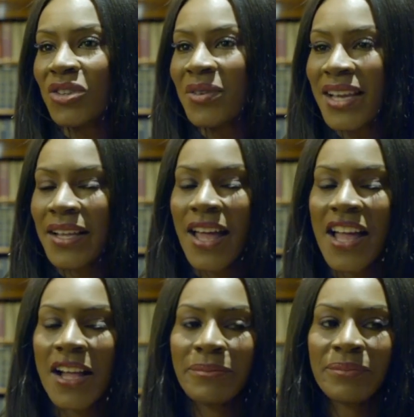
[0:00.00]
during
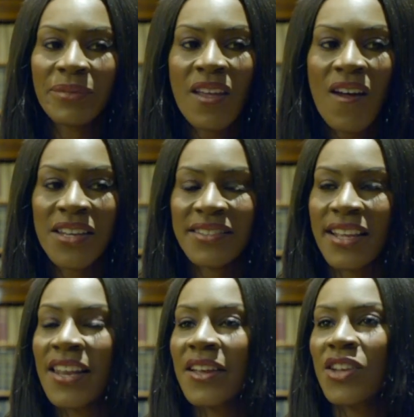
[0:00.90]
um, ghana's
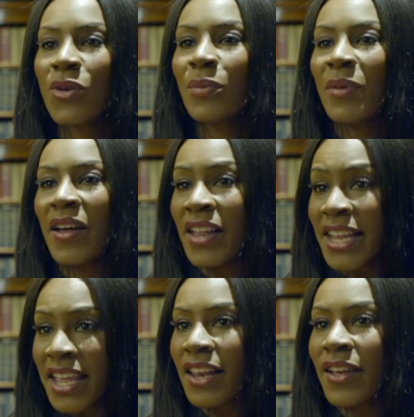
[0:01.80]
colonial
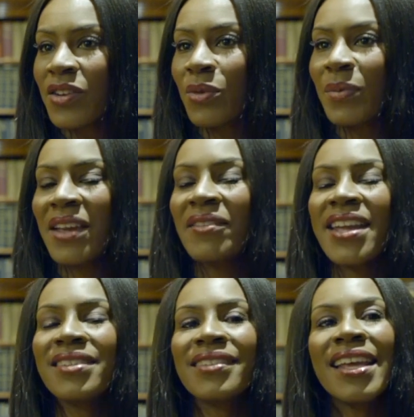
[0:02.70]
early colonial
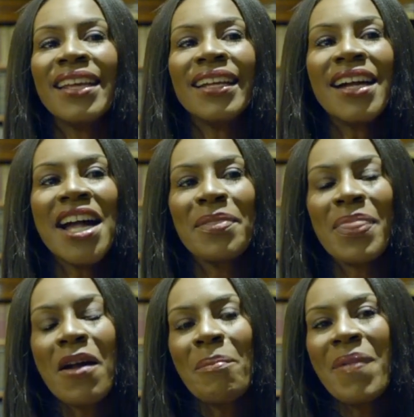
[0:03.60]
period
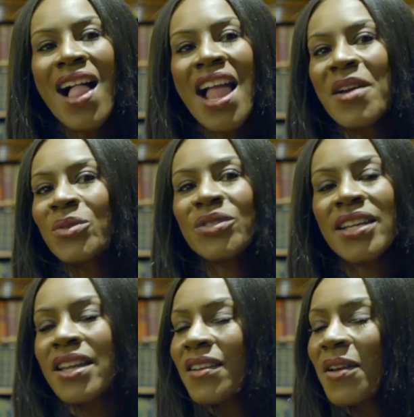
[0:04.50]
um, but i
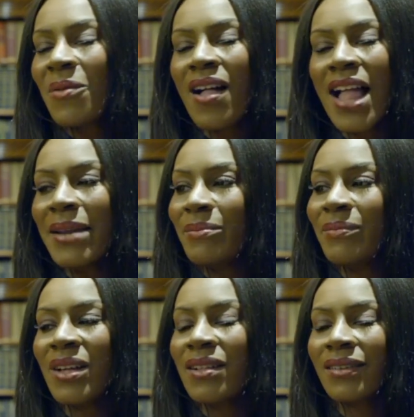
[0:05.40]
also you know what i
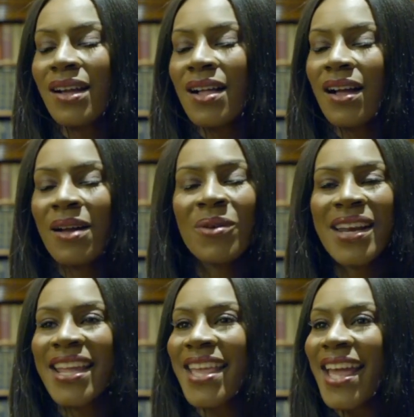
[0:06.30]
am I
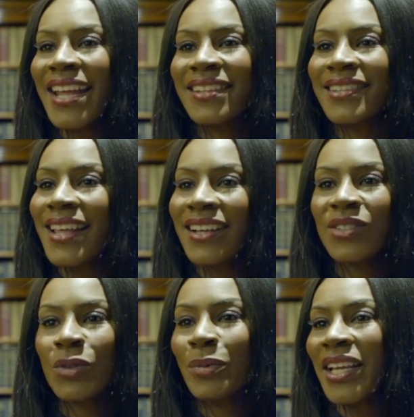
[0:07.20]
want to get into that
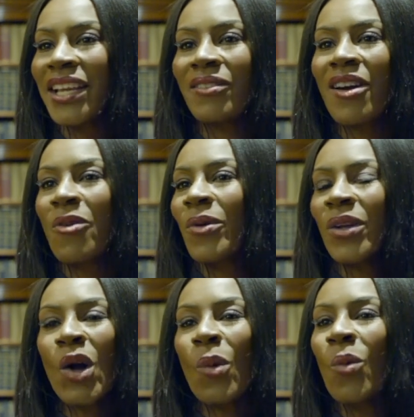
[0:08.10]
superhero
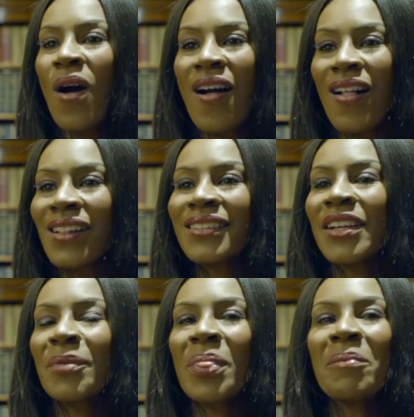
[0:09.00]

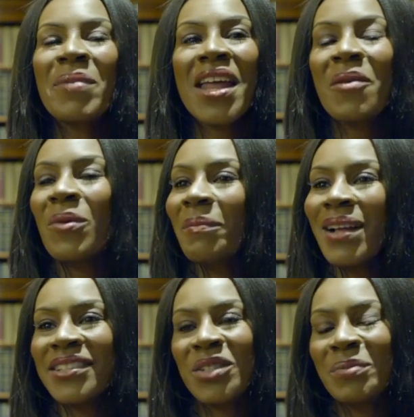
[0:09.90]
world but I want
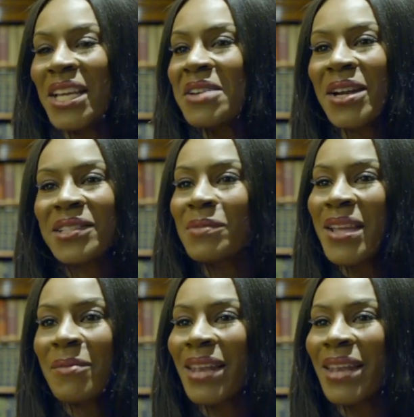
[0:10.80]
my superhero to be a